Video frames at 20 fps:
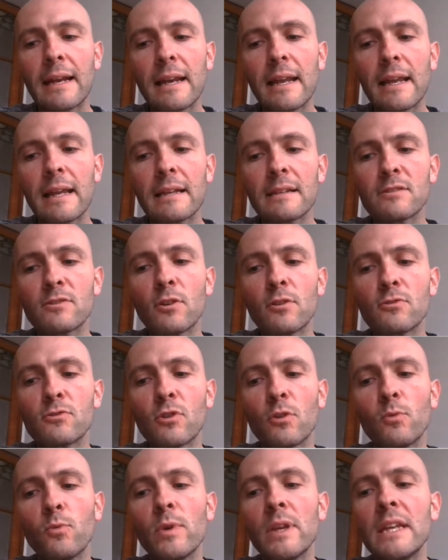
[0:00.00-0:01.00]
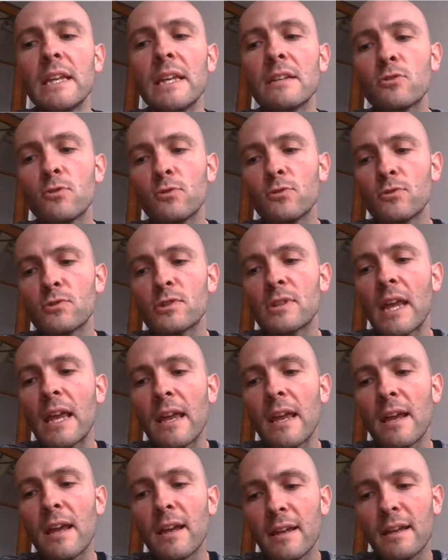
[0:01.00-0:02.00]
And so we need
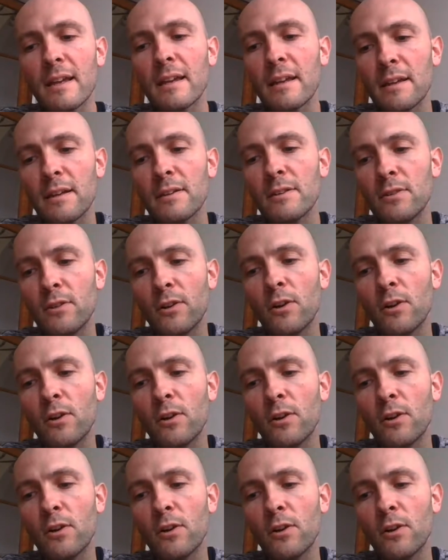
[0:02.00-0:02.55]
to stay,